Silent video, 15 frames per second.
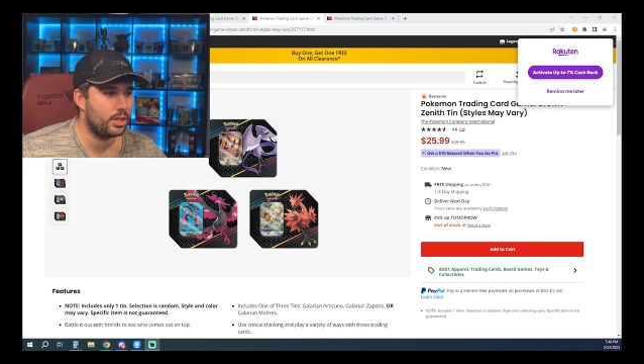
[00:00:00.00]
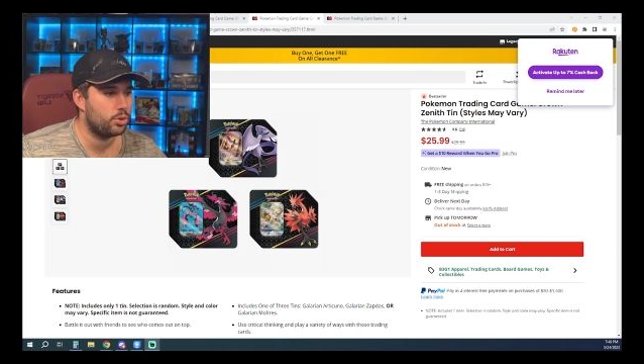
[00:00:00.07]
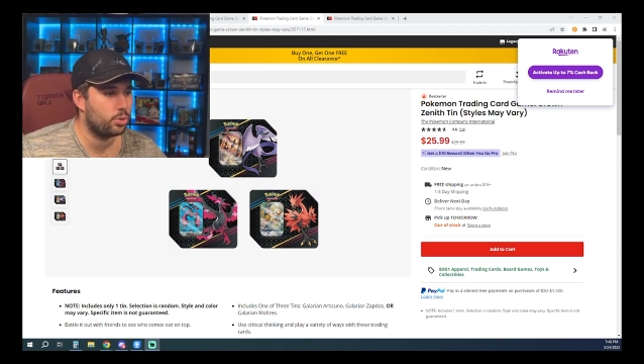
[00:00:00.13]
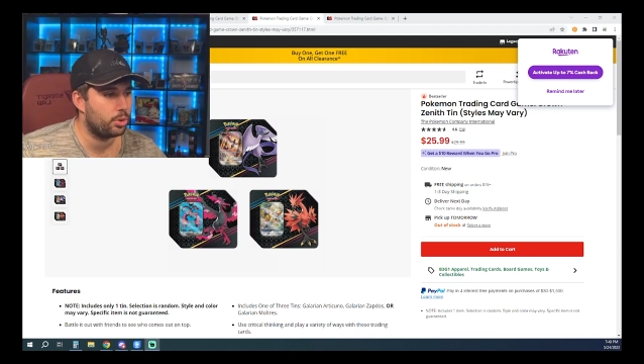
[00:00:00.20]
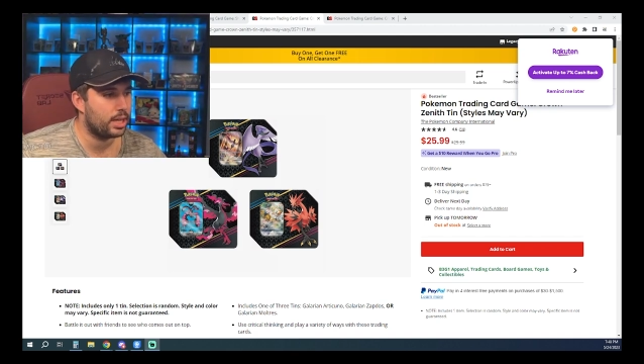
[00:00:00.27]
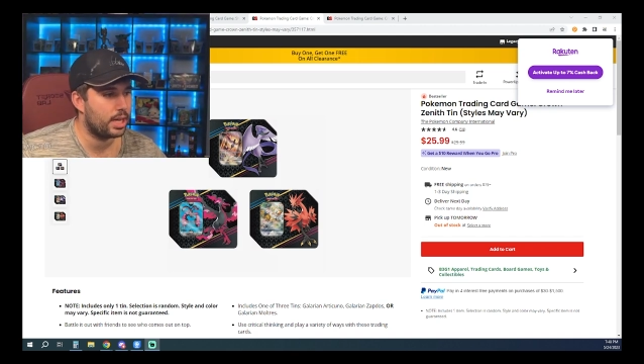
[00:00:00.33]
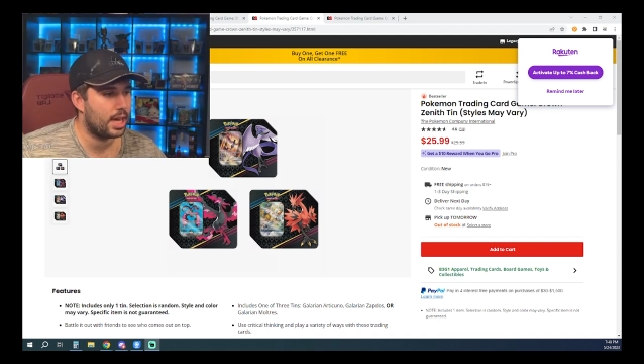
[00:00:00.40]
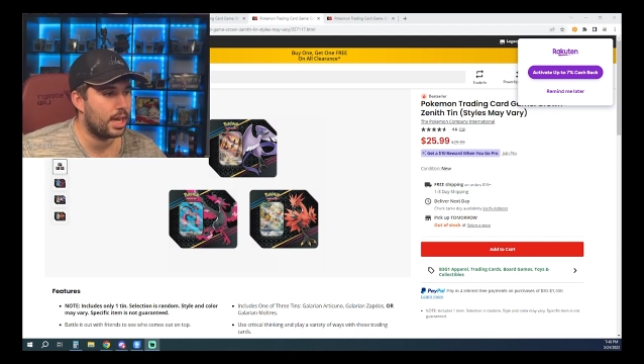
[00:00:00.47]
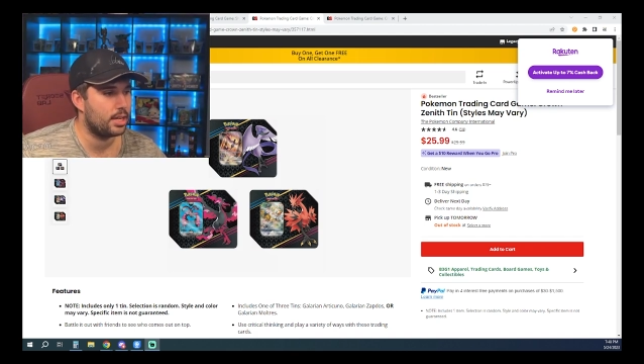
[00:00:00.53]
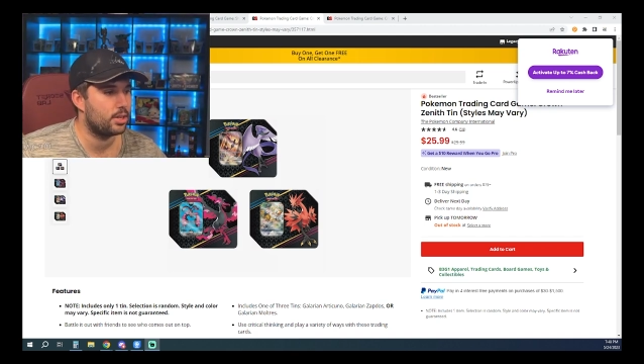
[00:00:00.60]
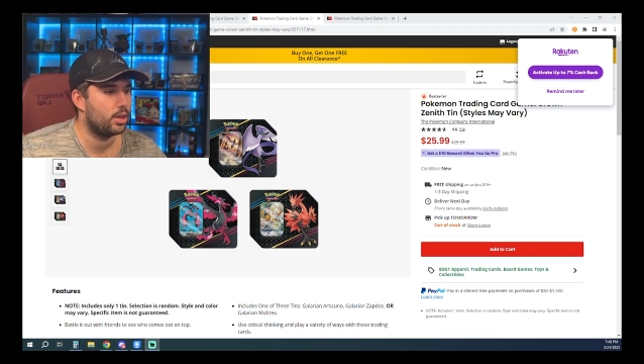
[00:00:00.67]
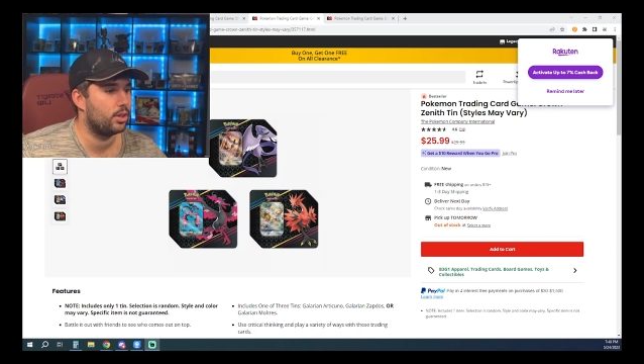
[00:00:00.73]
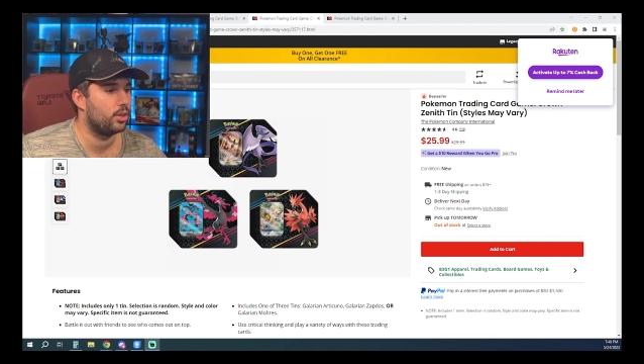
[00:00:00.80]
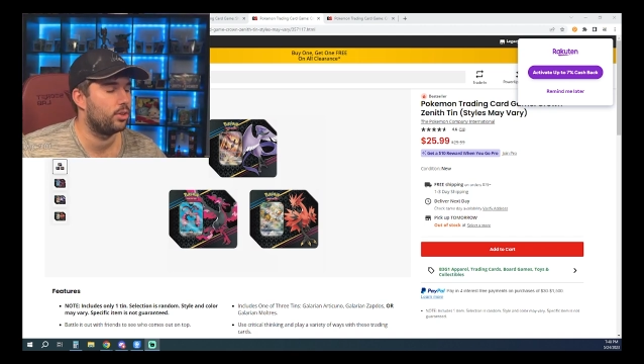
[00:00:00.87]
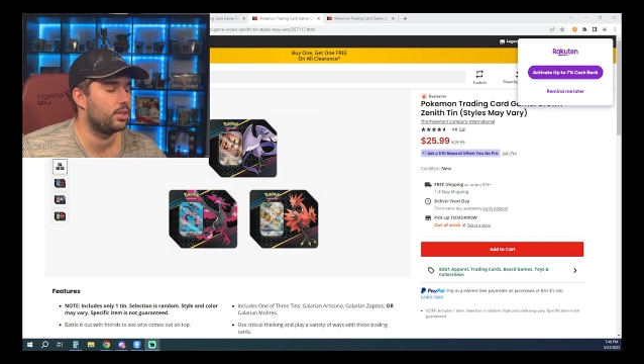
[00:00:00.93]

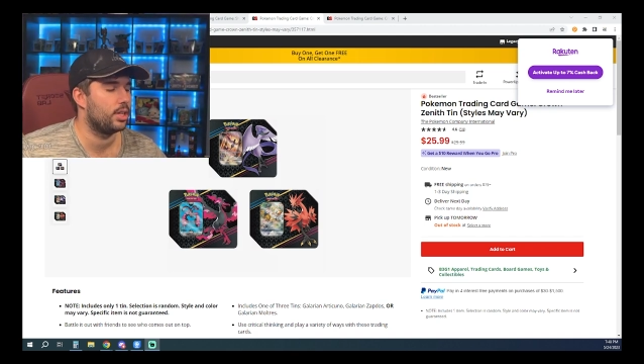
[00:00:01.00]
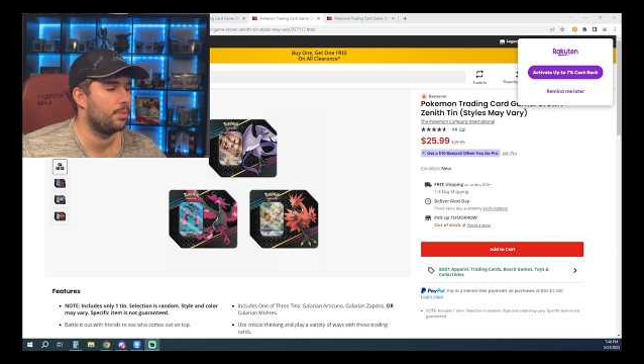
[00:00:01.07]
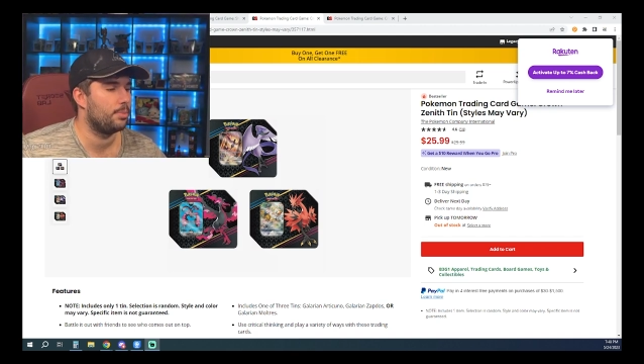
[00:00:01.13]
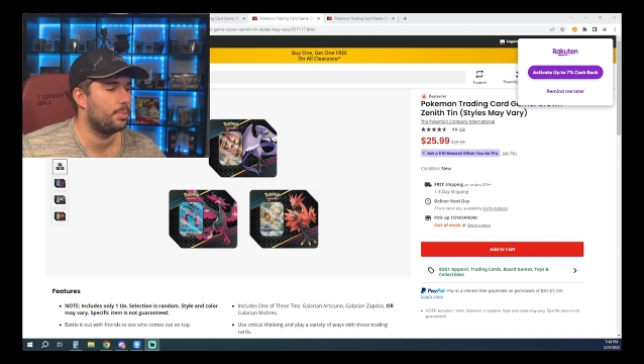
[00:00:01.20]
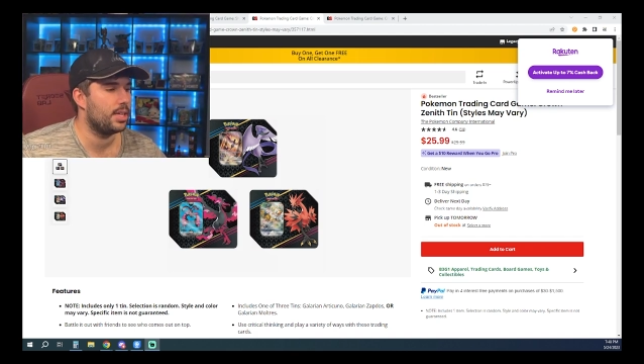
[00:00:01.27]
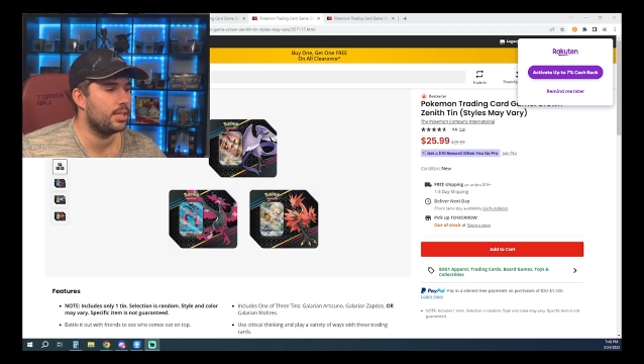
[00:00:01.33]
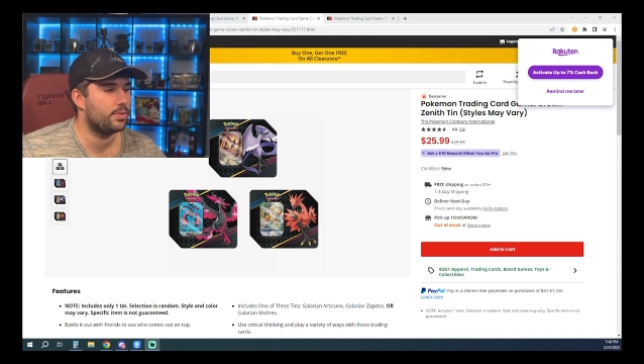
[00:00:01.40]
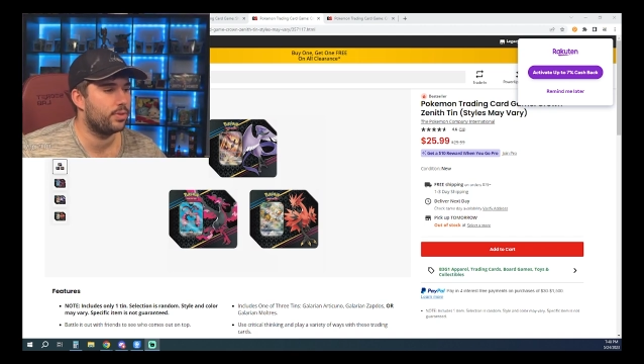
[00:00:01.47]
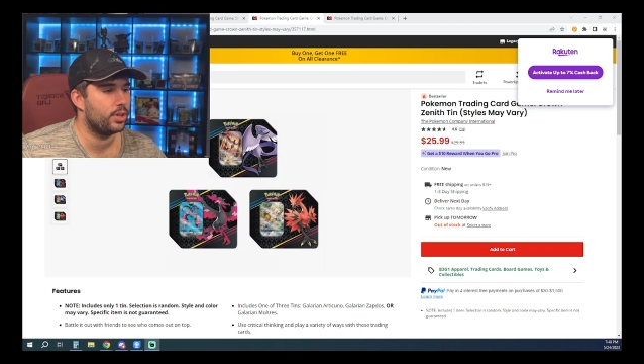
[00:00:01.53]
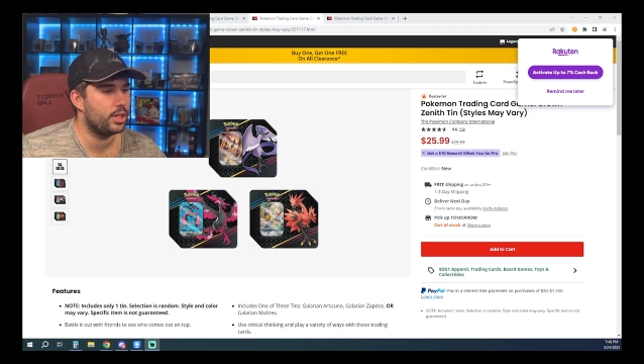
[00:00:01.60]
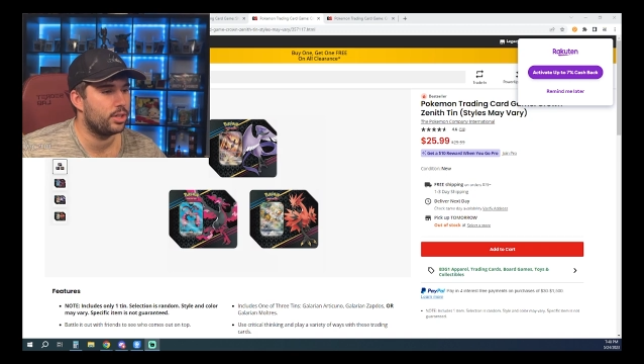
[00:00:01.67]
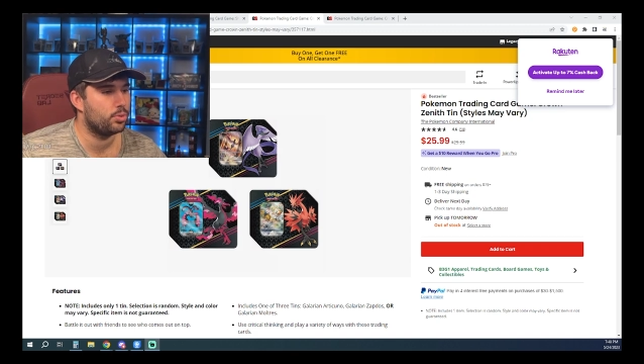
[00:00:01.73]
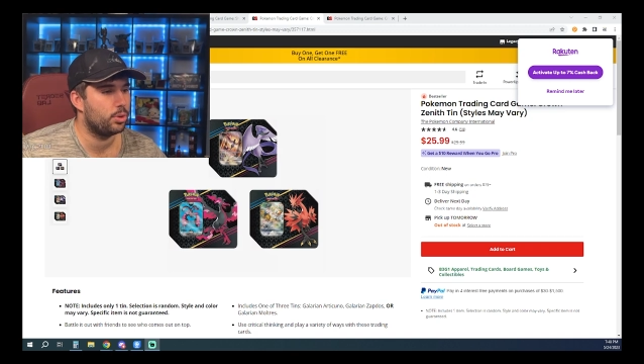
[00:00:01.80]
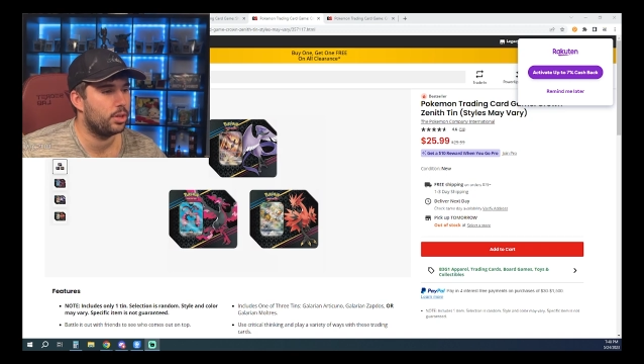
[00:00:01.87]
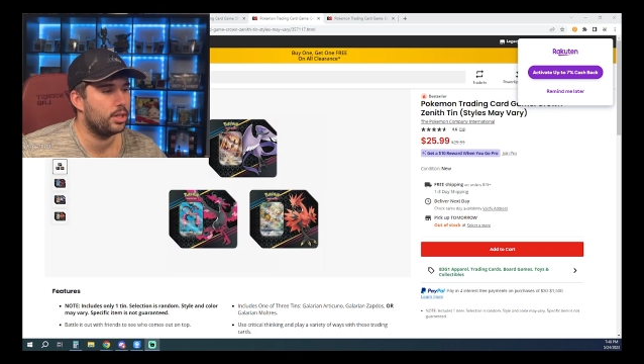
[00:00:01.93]
$28 a piece for
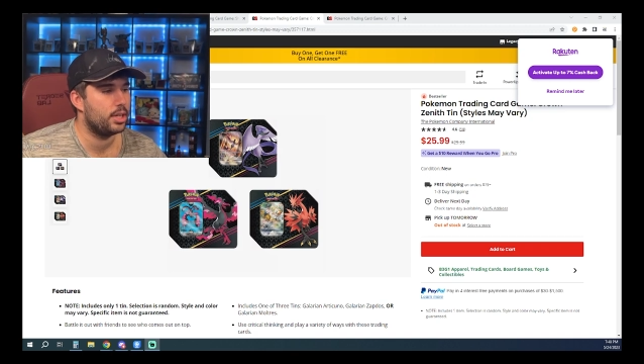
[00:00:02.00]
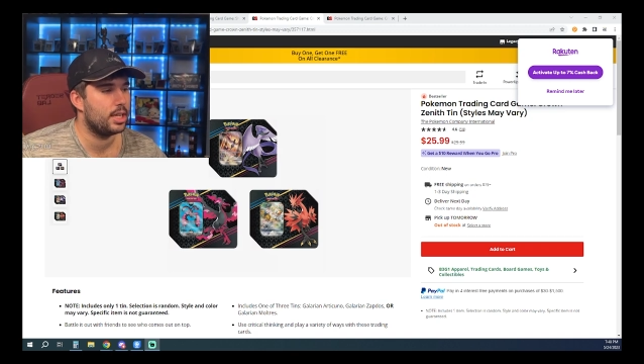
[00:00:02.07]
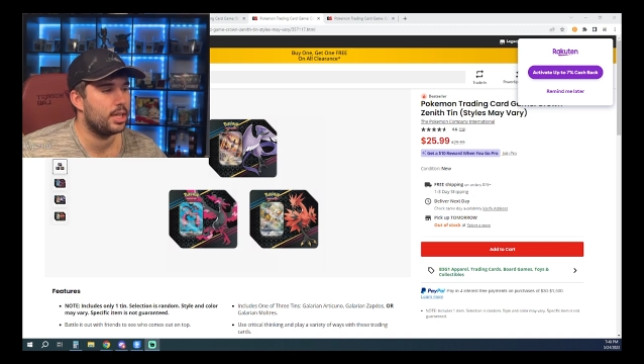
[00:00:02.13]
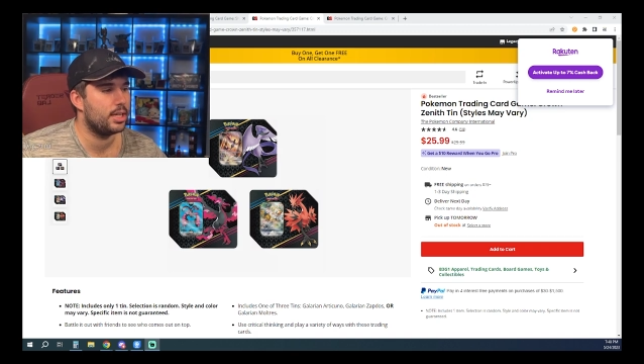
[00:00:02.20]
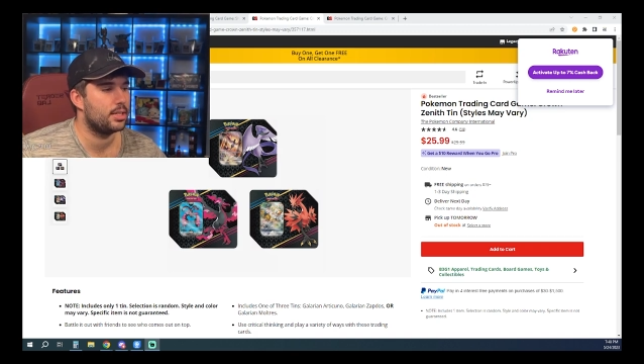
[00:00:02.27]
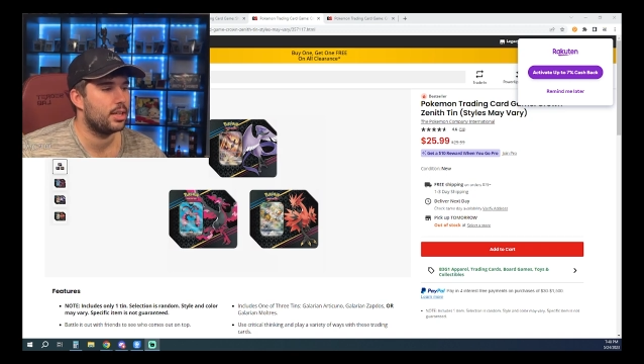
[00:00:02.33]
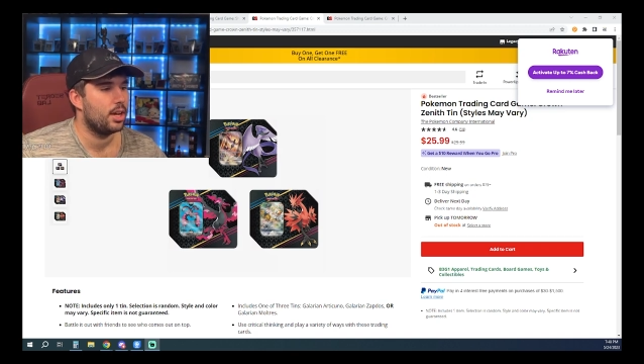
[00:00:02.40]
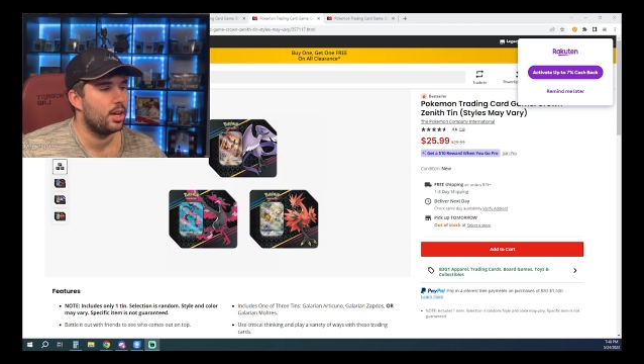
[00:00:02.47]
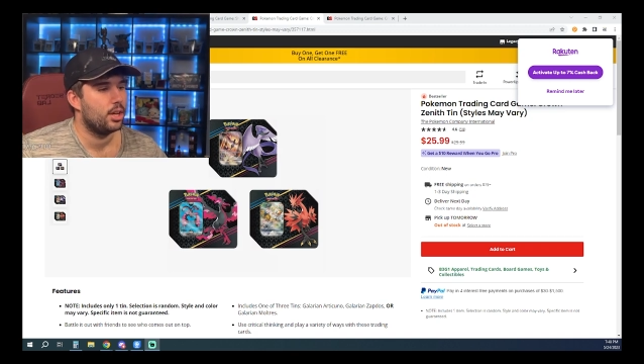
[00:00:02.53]
each one of these.